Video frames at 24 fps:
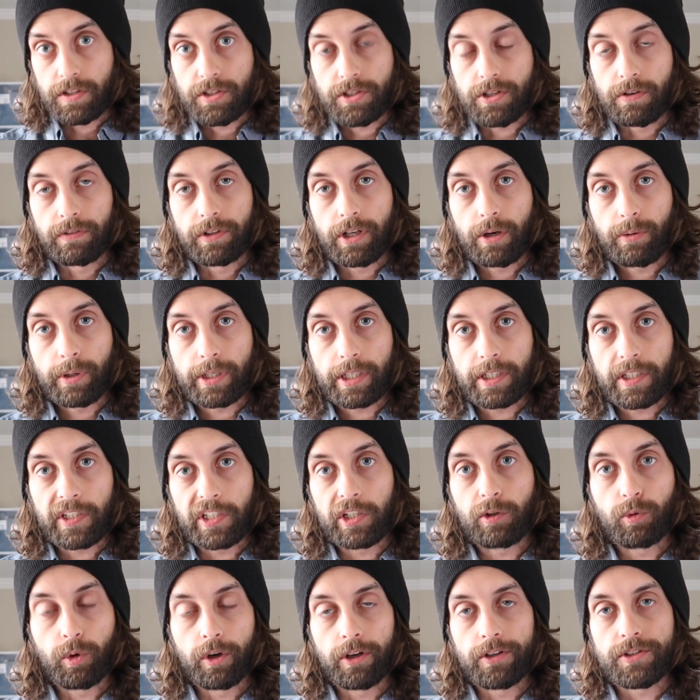So knowing
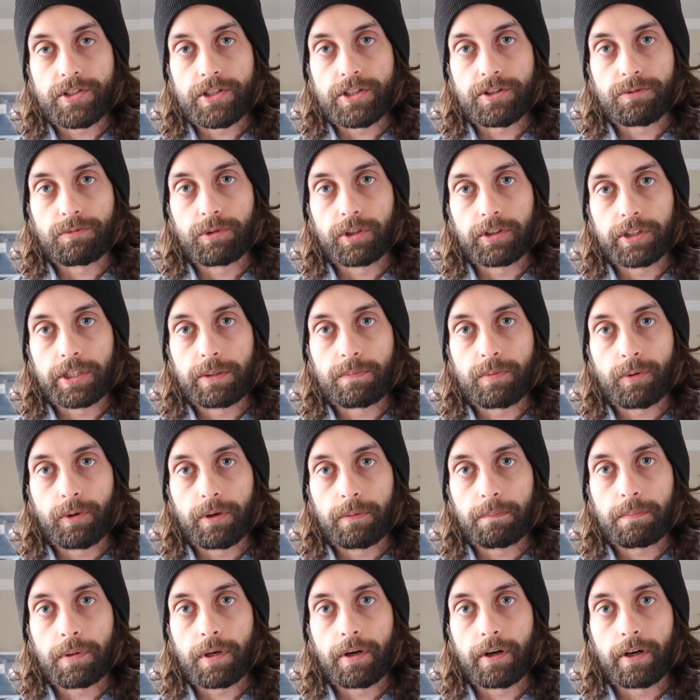keywords is a really
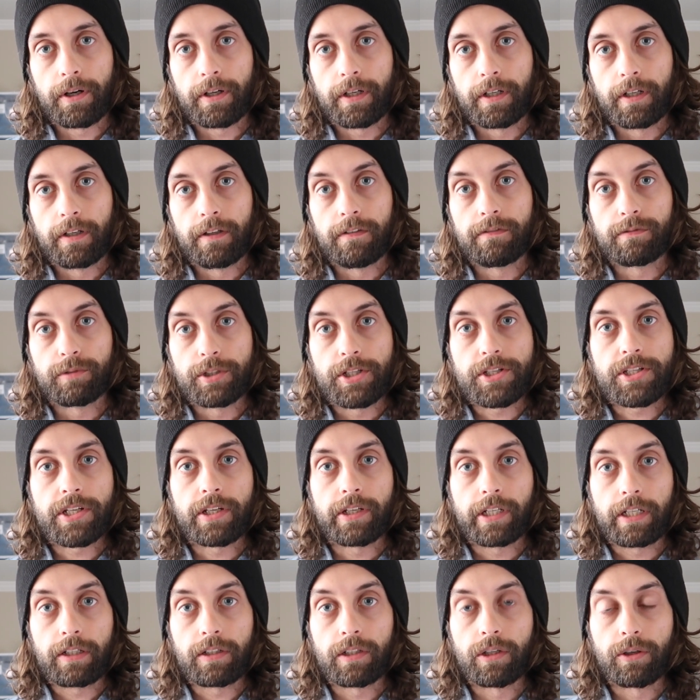important part of
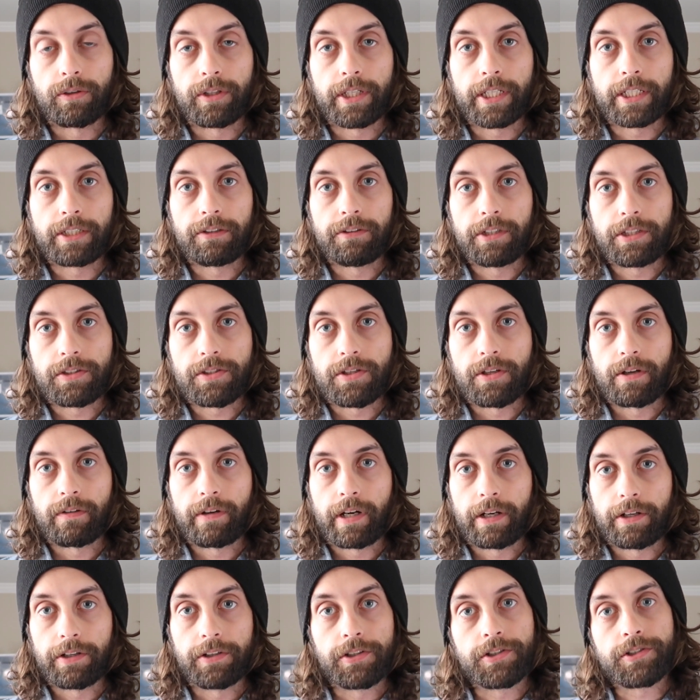reselling clothing. You need to know
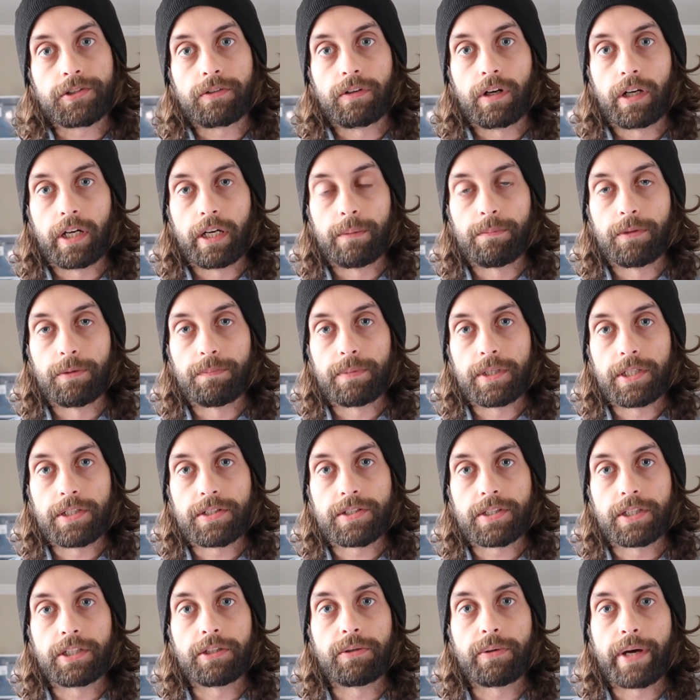how to describe the
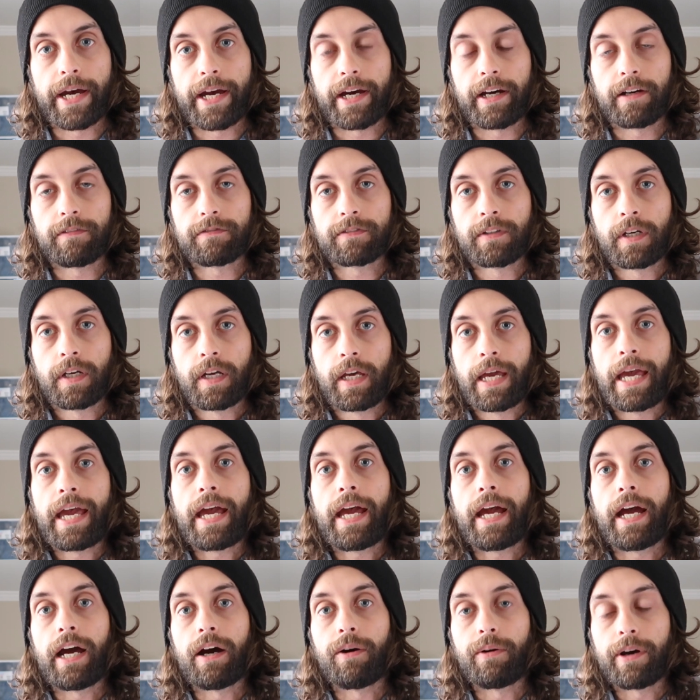piece that you have.
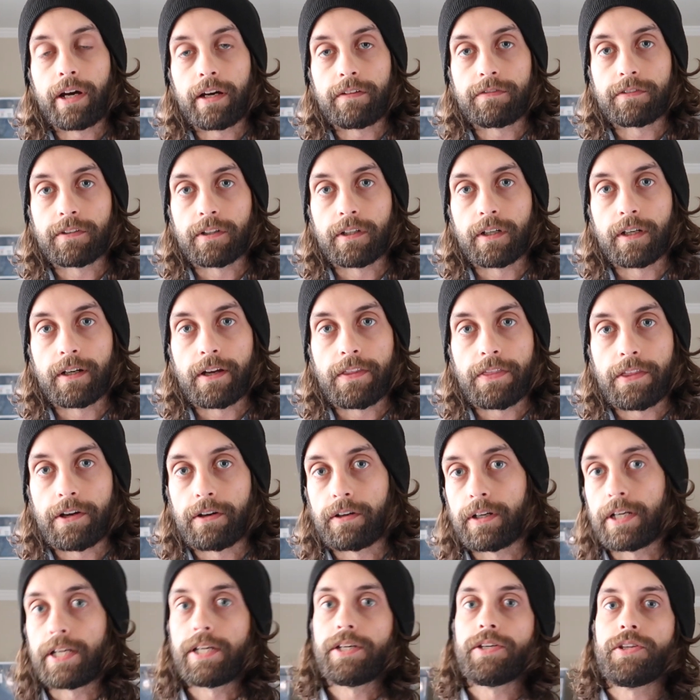However,
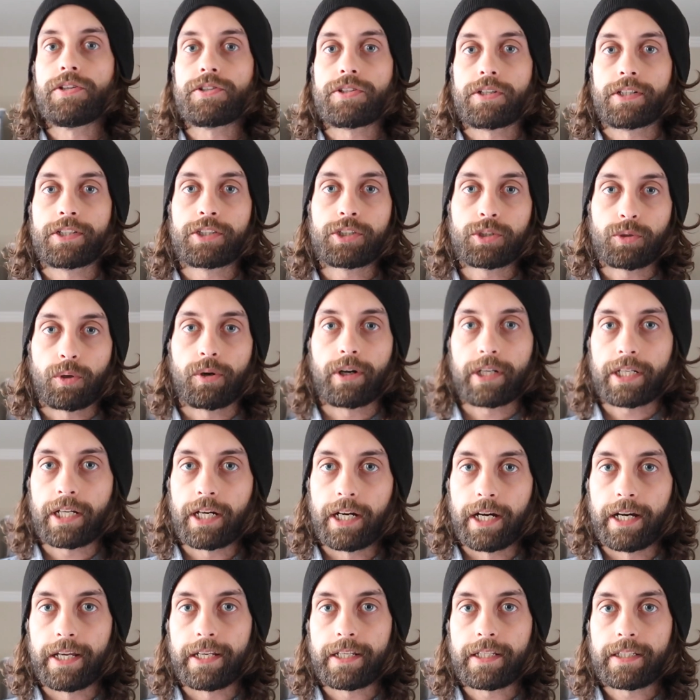there is a
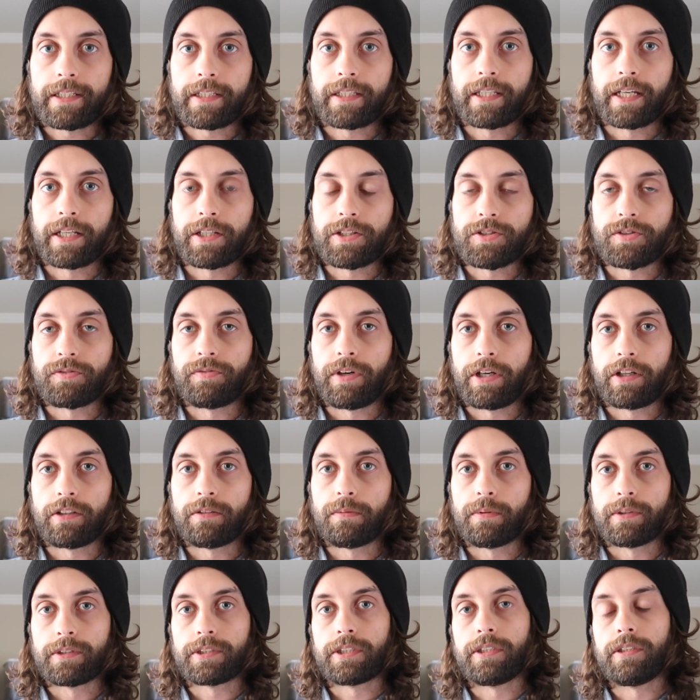shortcut that is
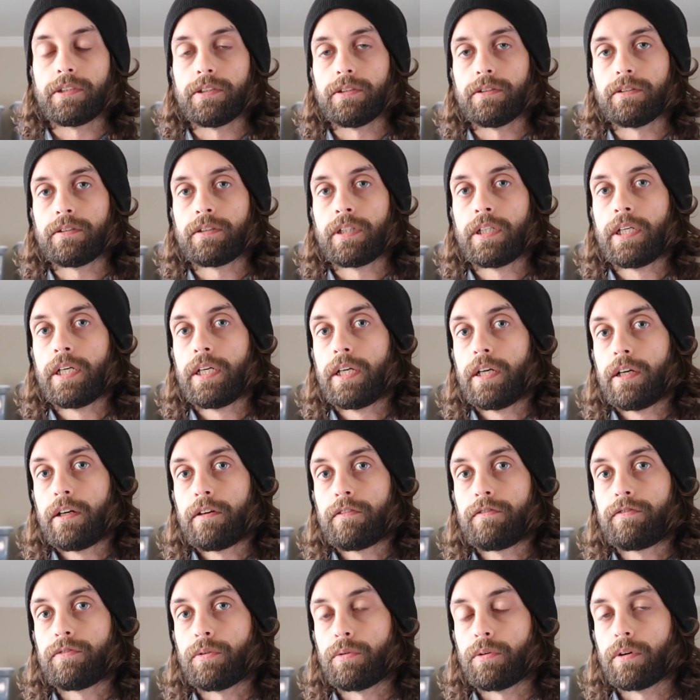available to you
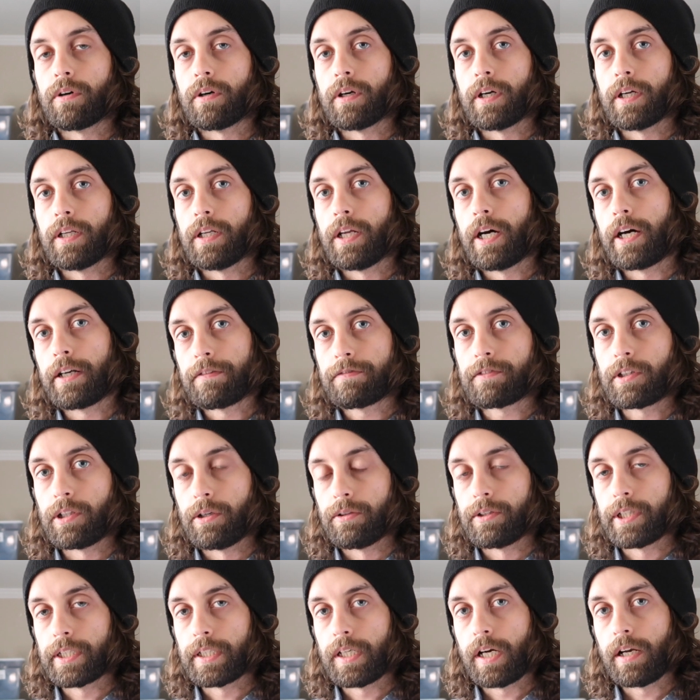for a lot of
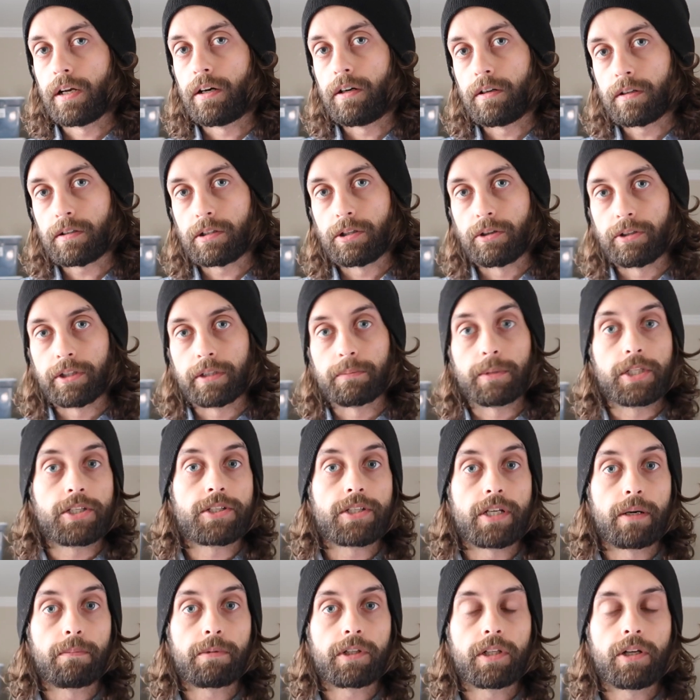clothing, not all clothing, but
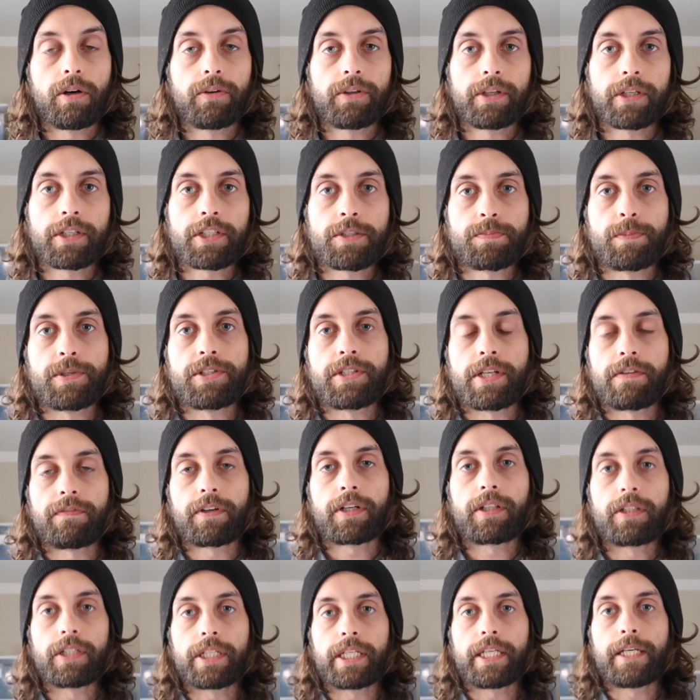some clothing,
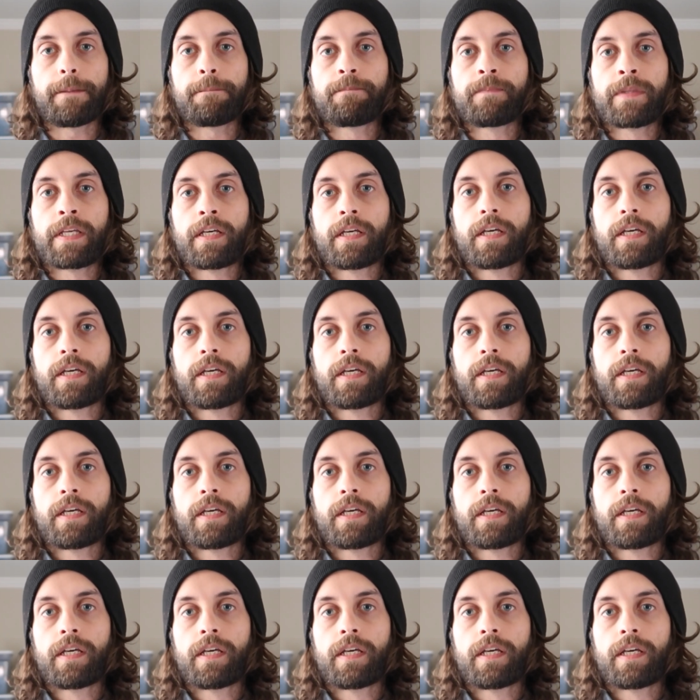specifically